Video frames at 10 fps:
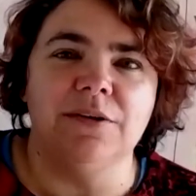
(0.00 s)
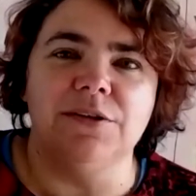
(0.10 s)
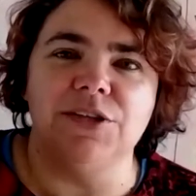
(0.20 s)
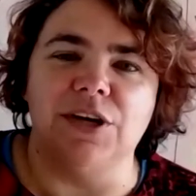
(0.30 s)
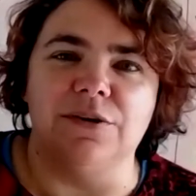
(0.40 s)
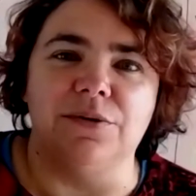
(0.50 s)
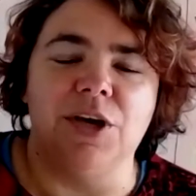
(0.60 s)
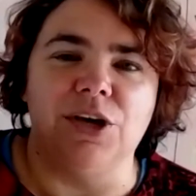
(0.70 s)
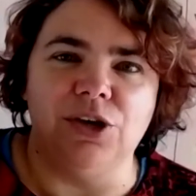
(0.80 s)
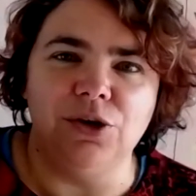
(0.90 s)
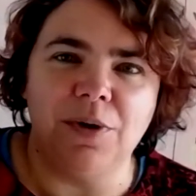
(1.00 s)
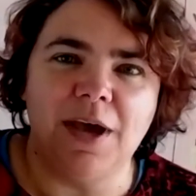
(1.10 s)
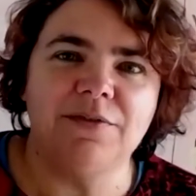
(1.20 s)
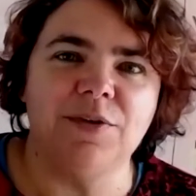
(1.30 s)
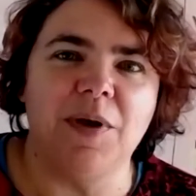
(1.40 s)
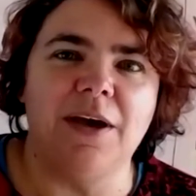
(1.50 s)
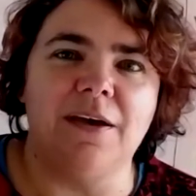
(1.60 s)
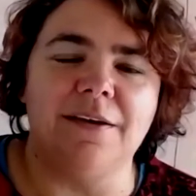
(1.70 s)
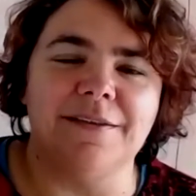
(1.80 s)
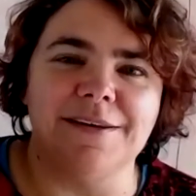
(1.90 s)
So you have to
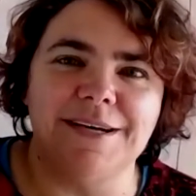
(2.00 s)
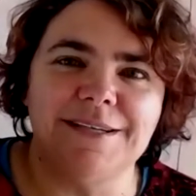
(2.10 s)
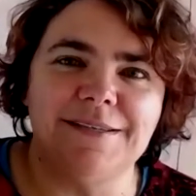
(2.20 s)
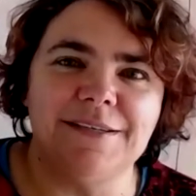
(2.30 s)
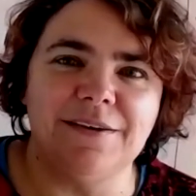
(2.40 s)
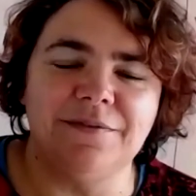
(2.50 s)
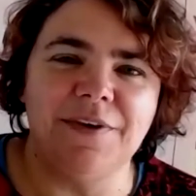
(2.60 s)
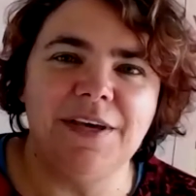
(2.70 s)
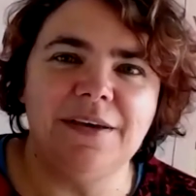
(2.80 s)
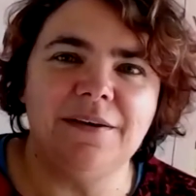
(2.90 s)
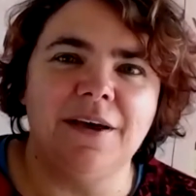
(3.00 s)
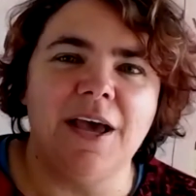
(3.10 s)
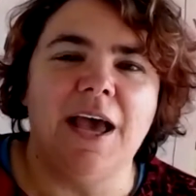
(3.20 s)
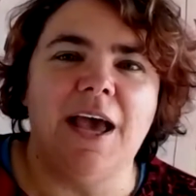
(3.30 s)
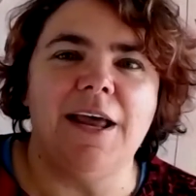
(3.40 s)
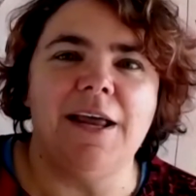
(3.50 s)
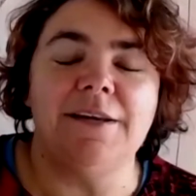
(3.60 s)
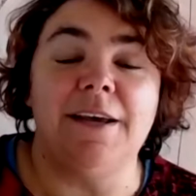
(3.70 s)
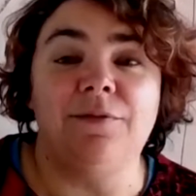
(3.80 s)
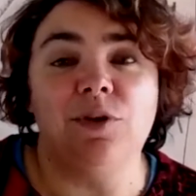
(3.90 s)
pay the licensing fee,
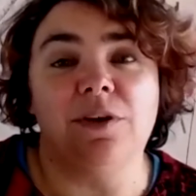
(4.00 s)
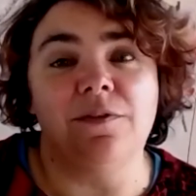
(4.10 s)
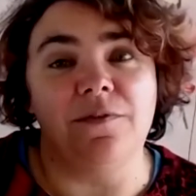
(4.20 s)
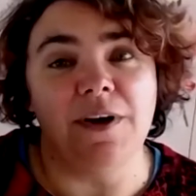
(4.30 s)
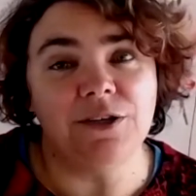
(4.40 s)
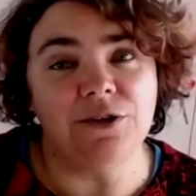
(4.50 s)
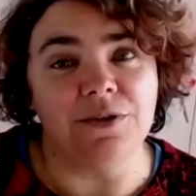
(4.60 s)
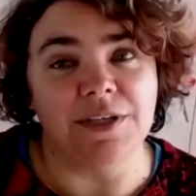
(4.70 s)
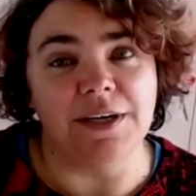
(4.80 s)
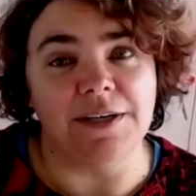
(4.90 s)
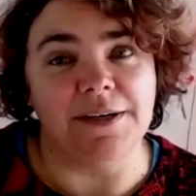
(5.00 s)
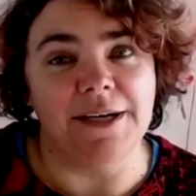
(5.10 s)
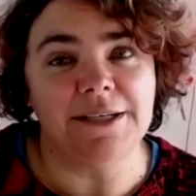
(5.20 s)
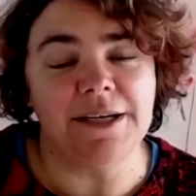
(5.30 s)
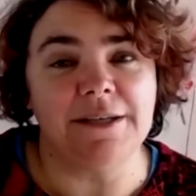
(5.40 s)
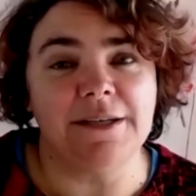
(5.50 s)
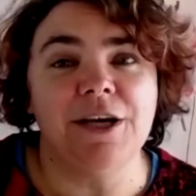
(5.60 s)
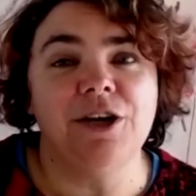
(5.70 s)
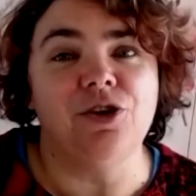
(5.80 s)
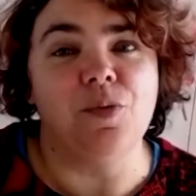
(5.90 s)
and if you can find your designer later,
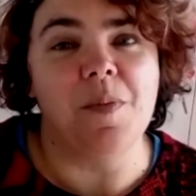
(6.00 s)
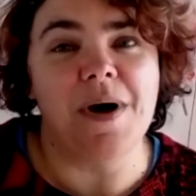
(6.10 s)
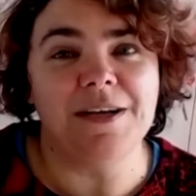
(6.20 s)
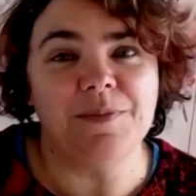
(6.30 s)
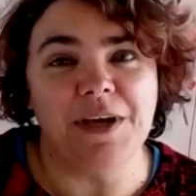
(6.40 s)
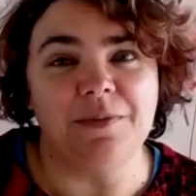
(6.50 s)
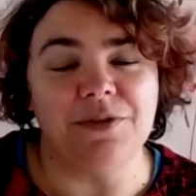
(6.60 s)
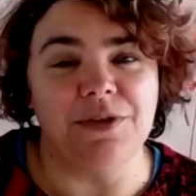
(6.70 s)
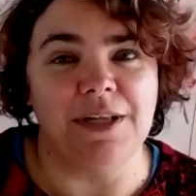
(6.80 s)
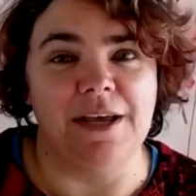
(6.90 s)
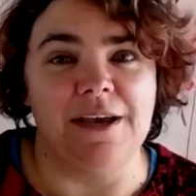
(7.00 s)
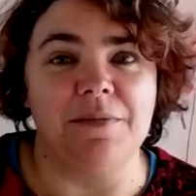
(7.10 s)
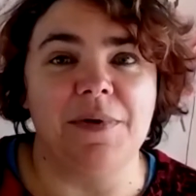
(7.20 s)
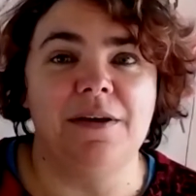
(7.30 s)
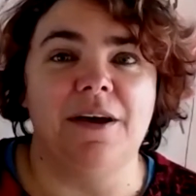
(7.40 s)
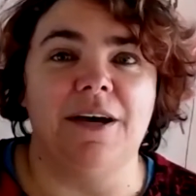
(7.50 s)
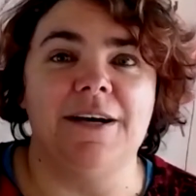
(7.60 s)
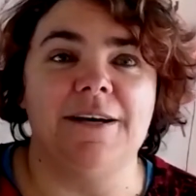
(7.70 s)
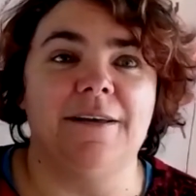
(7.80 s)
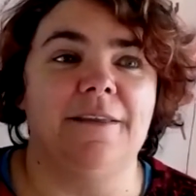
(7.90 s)
you might be able to claim
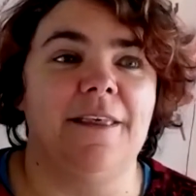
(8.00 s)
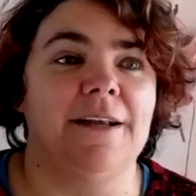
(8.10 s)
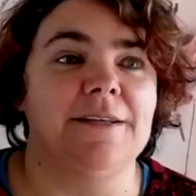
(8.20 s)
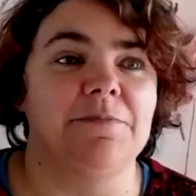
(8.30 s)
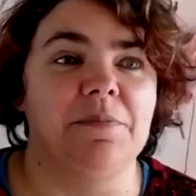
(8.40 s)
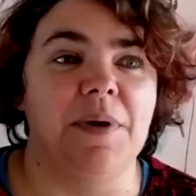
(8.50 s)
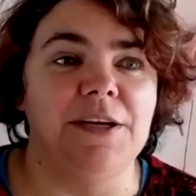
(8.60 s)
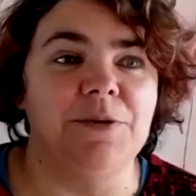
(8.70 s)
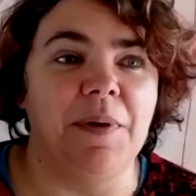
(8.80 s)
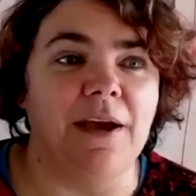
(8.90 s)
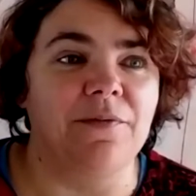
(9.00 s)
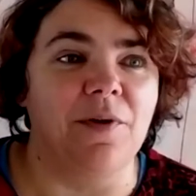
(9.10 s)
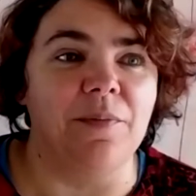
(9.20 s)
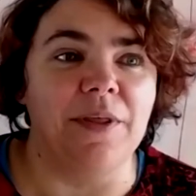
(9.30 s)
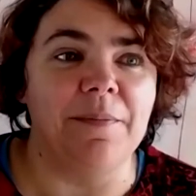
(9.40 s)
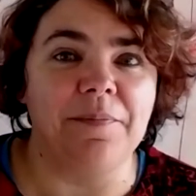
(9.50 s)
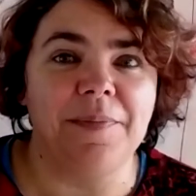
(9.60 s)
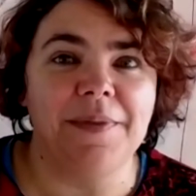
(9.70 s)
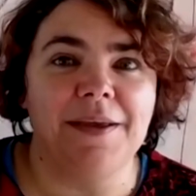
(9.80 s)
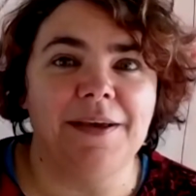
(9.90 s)
that money back from them.
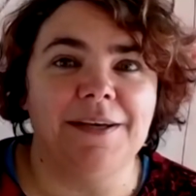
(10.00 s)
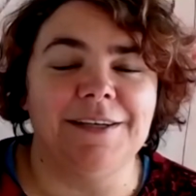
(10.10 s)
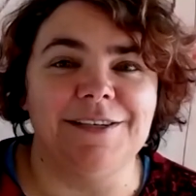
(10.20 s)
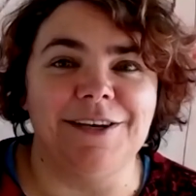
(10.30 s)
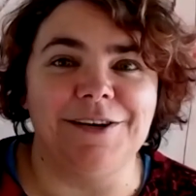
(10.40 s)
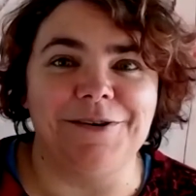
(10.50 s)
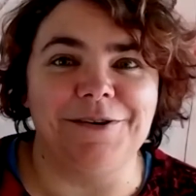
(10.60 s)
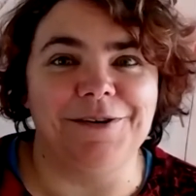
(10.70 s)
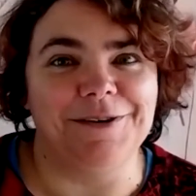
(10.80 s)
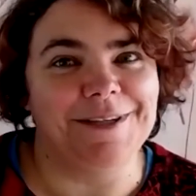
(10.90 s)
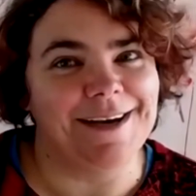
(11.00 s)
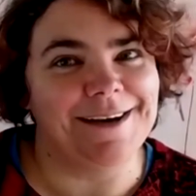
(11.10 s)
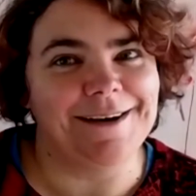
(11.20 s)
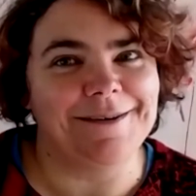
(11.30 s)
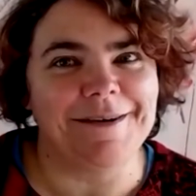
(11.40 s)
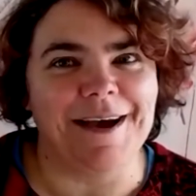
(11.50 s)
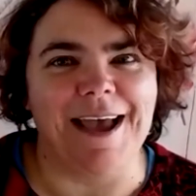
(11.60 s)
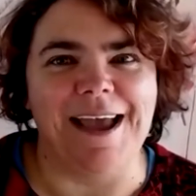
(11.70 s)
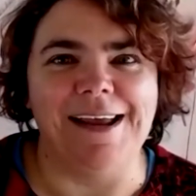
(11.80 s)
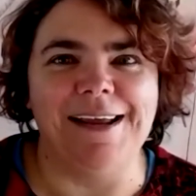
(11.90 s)
And so good luck
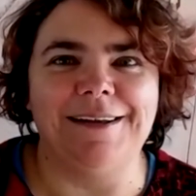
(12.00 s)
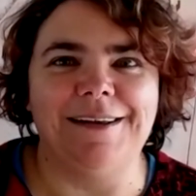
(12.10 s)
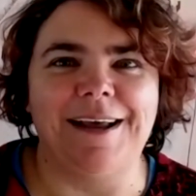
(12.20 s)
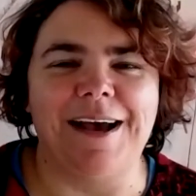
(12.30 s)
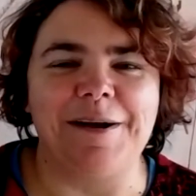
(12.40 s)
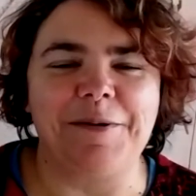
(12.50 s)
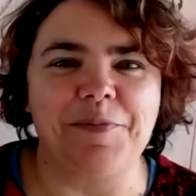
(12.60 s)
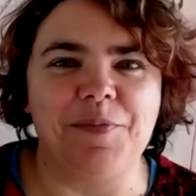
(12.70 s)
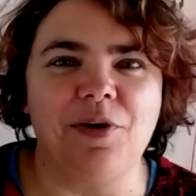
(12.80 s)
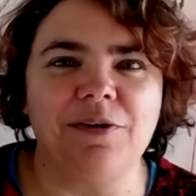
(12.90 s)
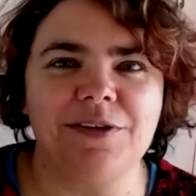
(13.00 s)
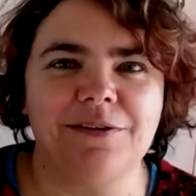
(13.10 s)
in not